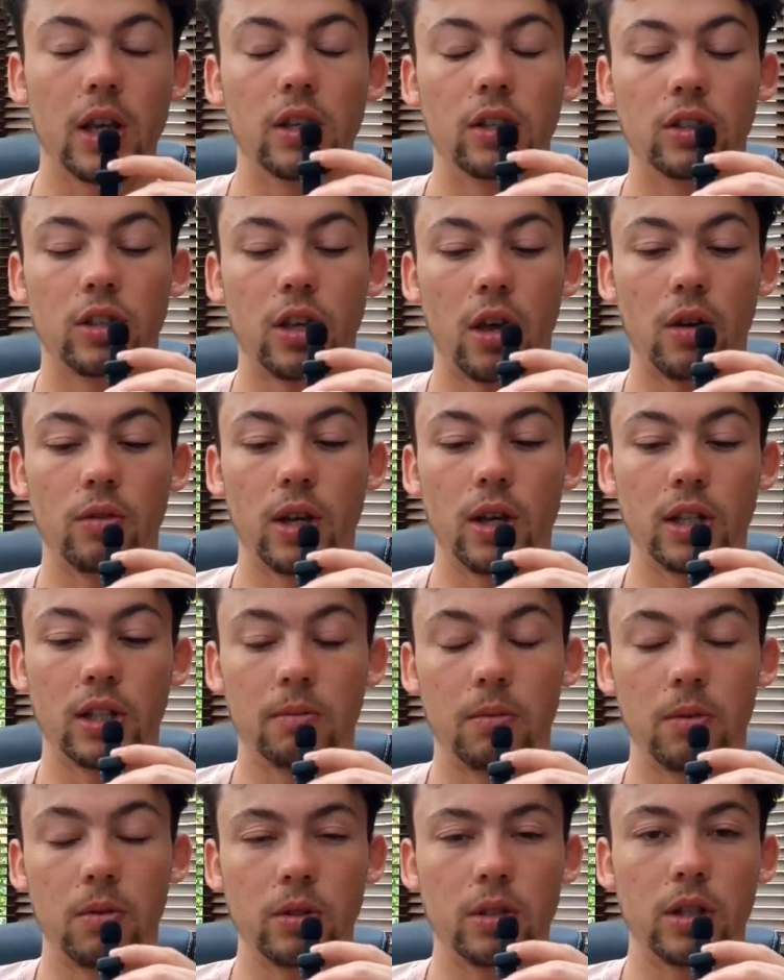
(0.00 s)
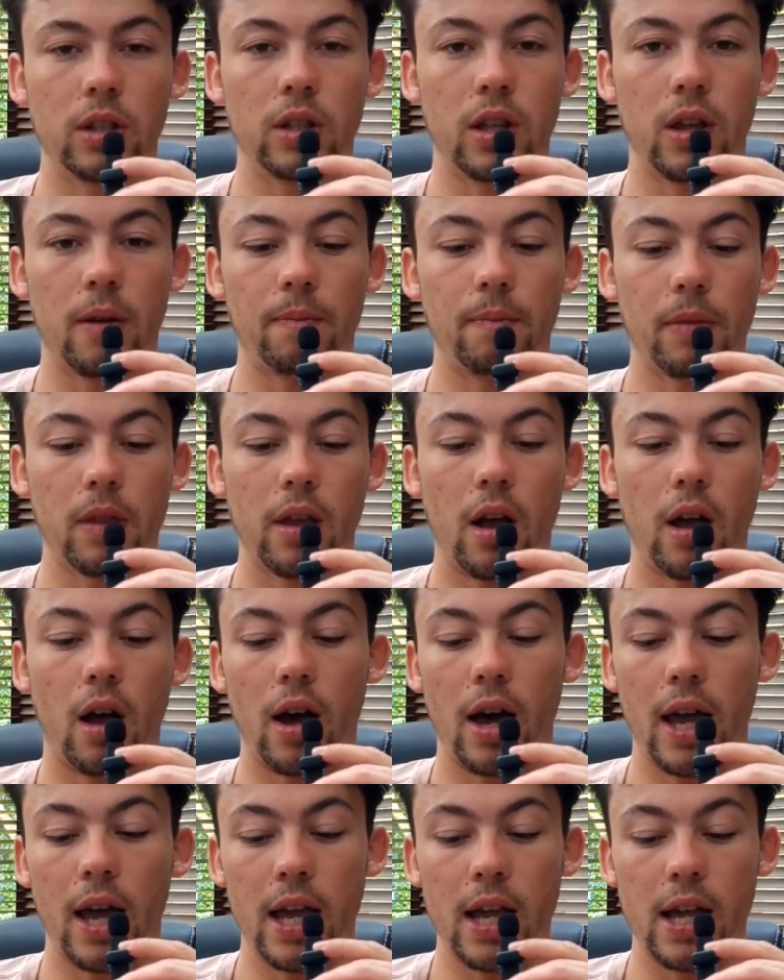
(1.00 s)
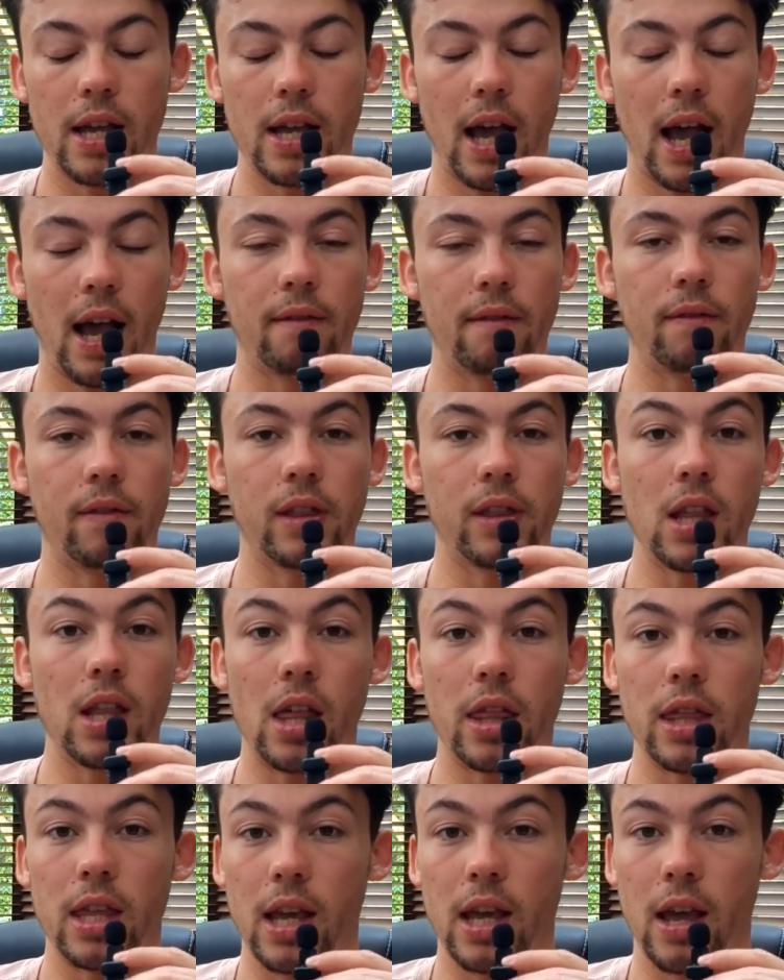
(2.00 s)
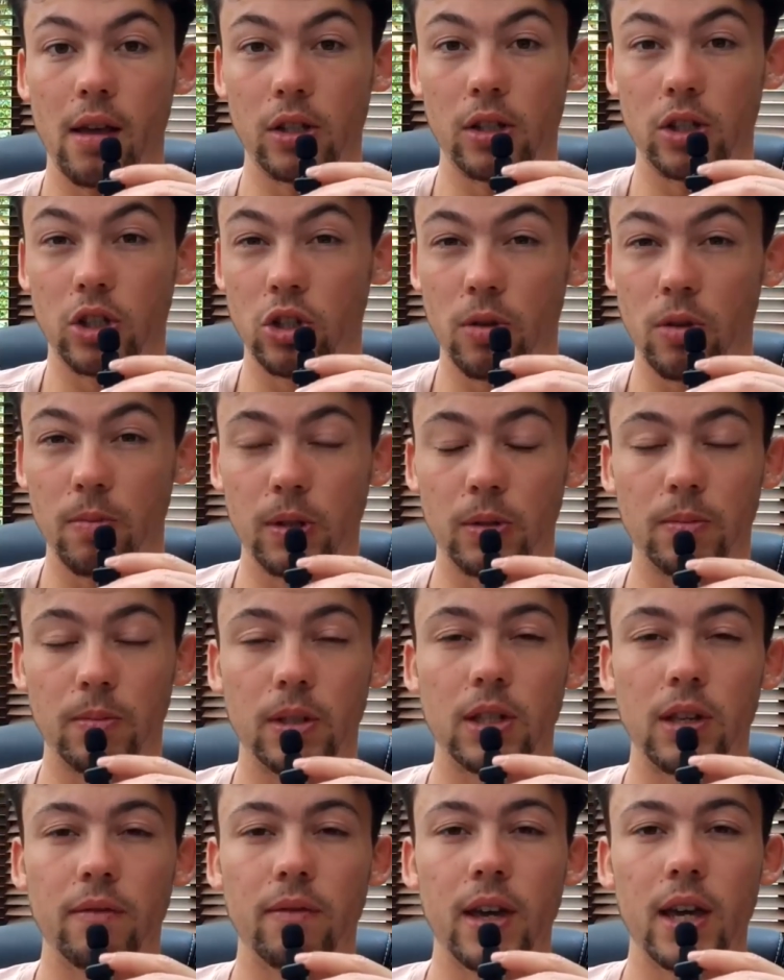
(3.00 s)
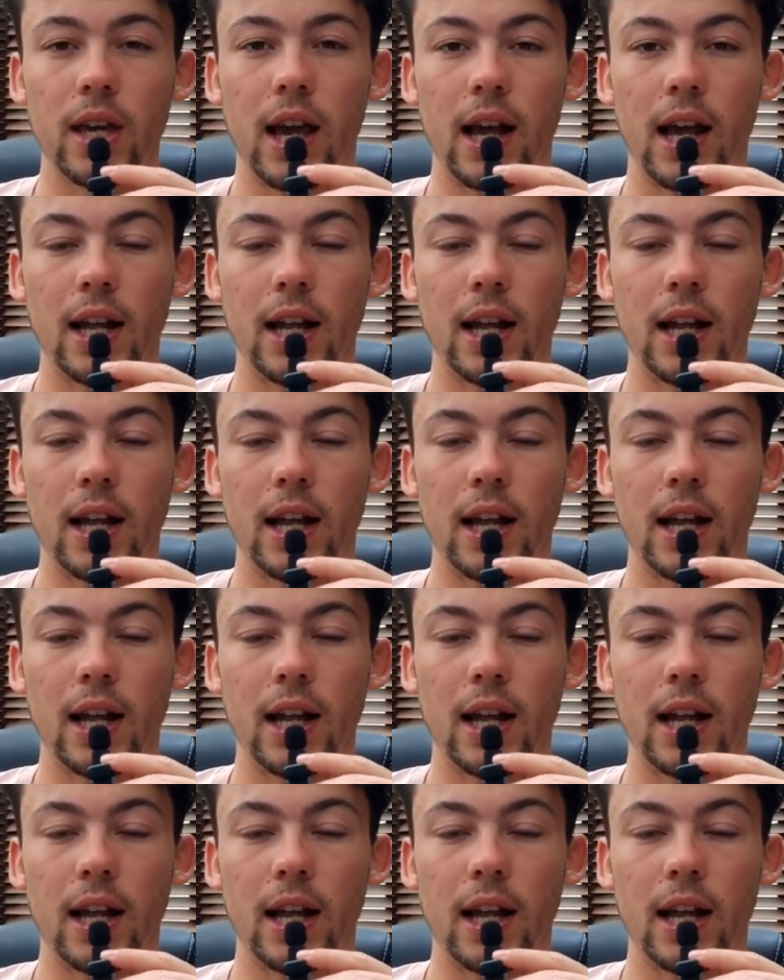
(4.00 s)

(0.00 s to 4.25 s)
So it's important that I have nothing super specific,